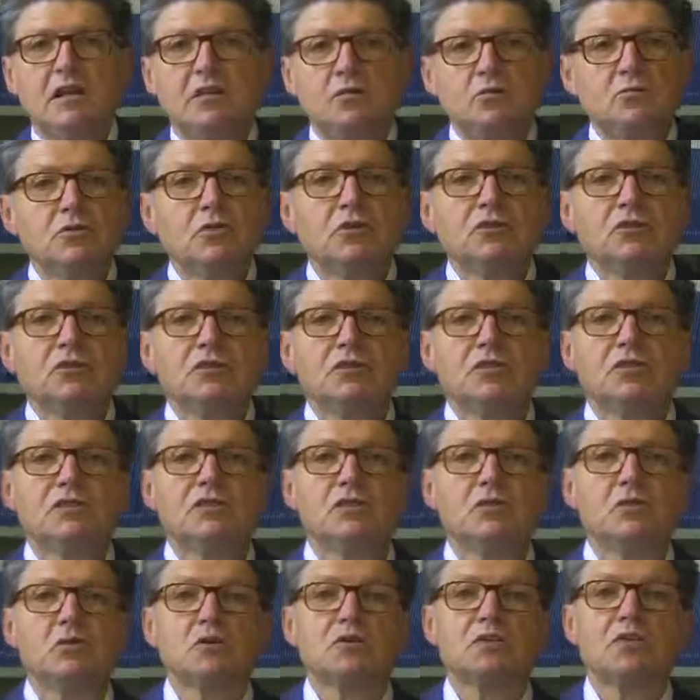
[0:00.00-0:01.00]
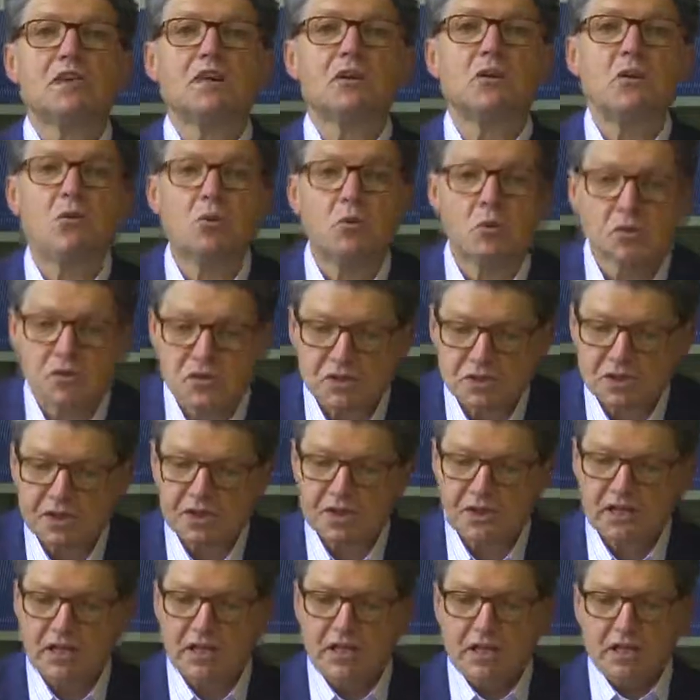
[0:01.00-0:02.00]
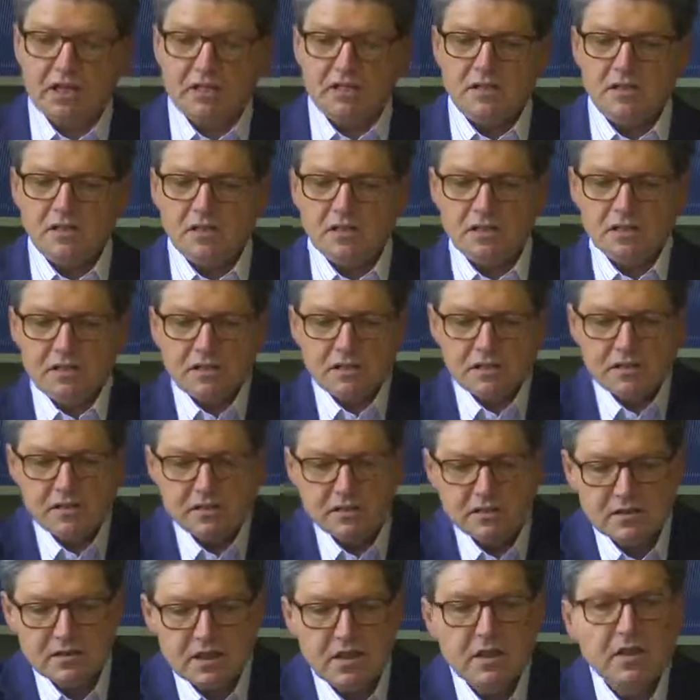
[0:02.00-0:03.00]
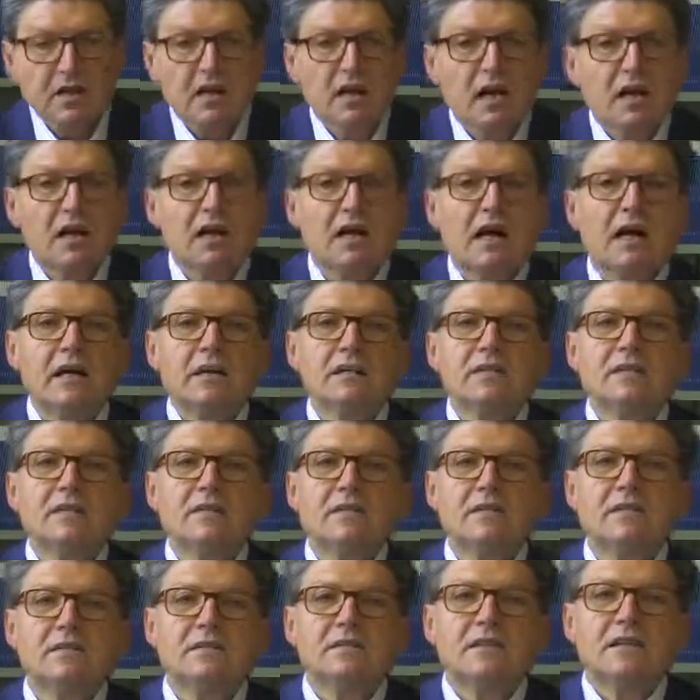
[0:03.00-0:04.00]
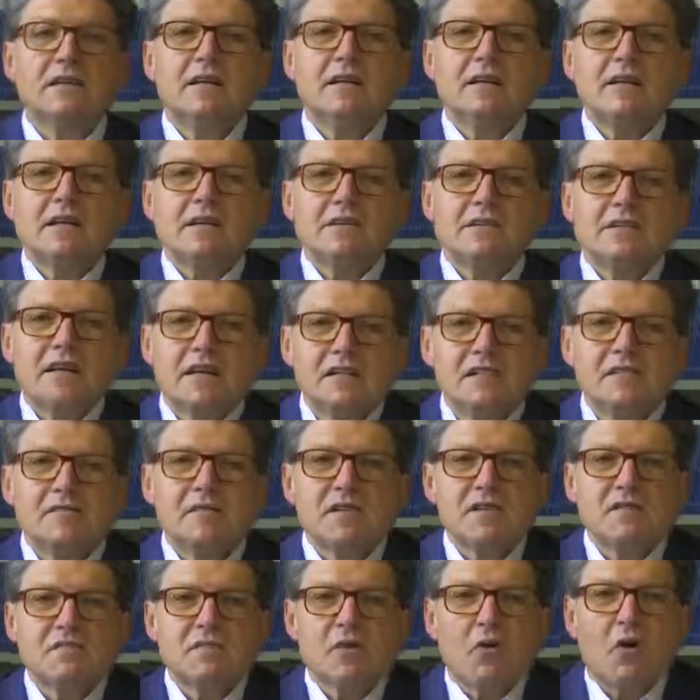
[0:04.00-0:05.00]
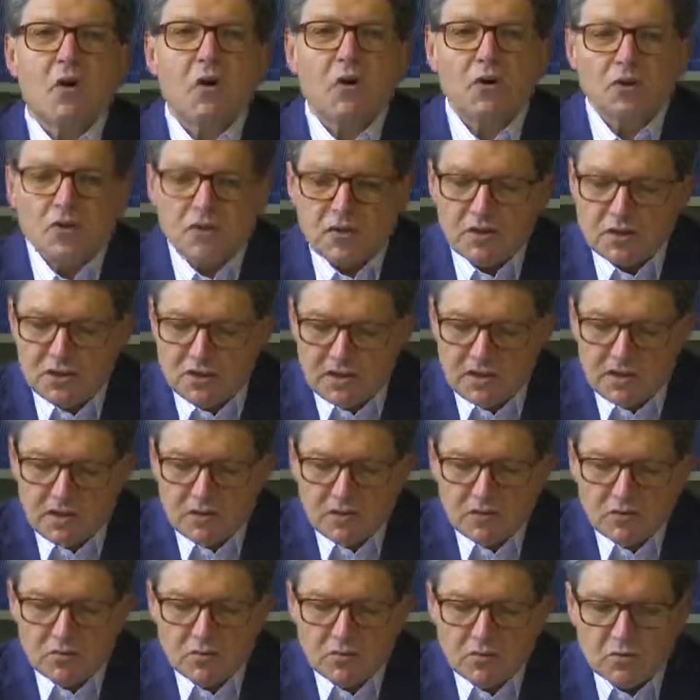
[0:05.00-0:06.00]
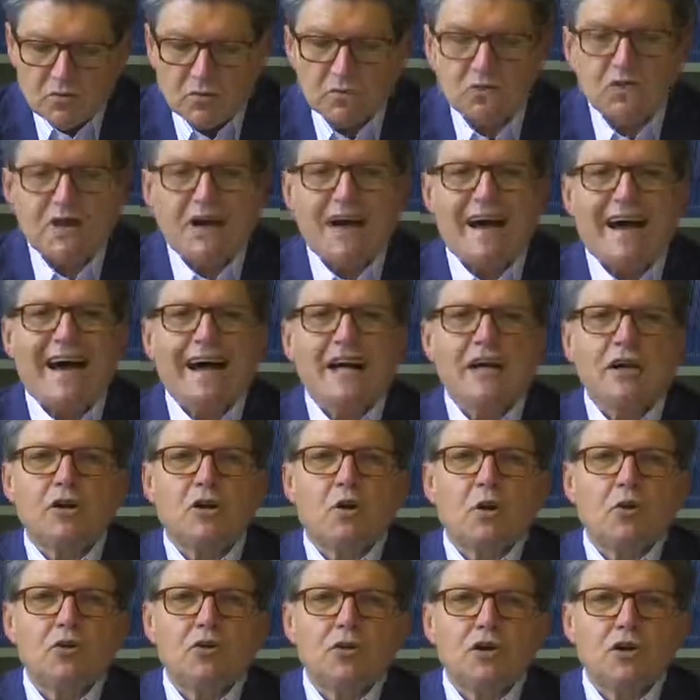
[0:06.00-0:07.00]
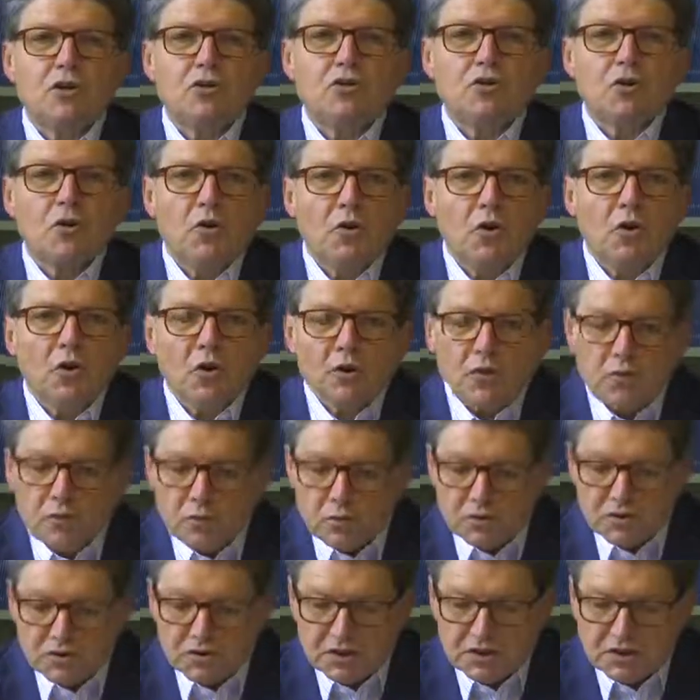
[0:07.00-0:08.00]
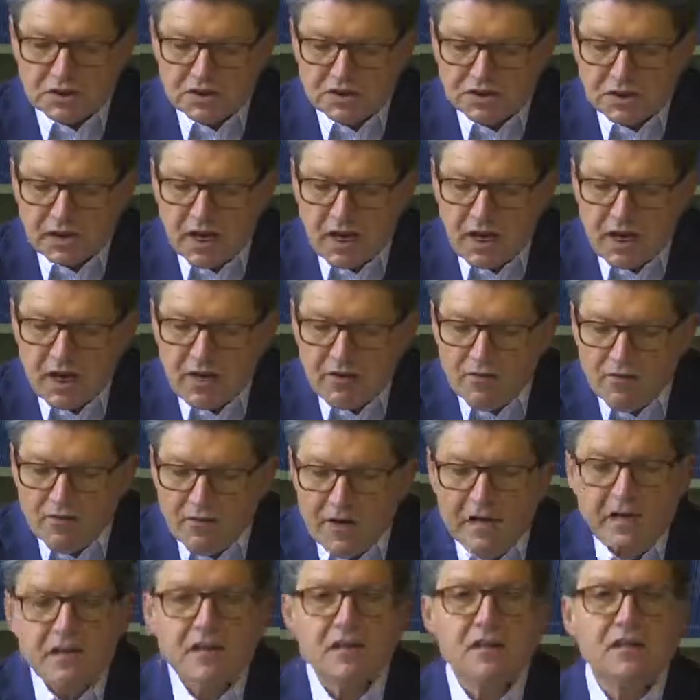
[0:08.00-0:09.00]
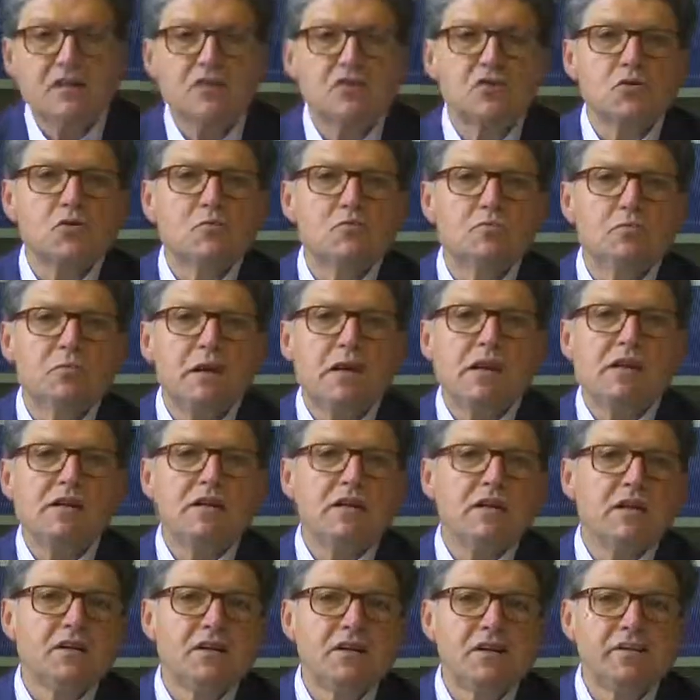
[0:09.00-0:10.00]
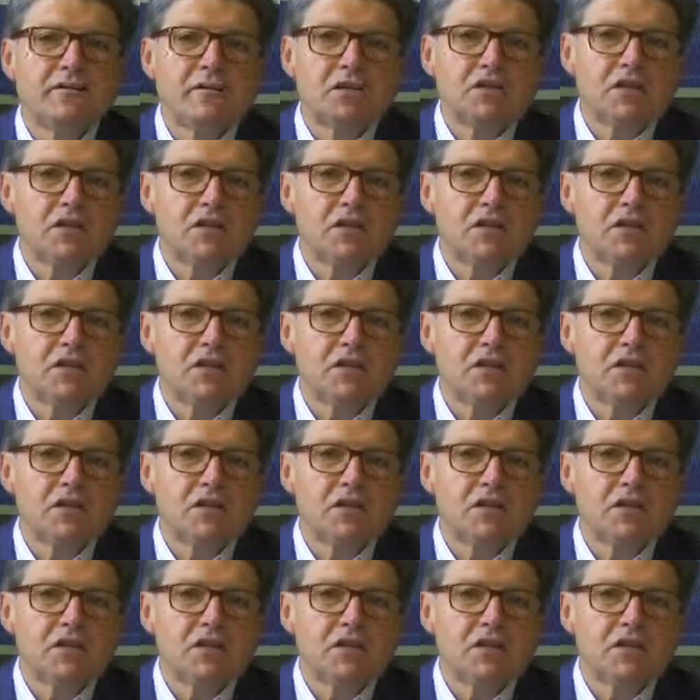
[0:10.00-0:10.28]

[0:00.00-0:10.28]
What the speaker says: We're a bit like the Greeks in the sense that we experience primarily through the eyes, but there's a big difference because what we talk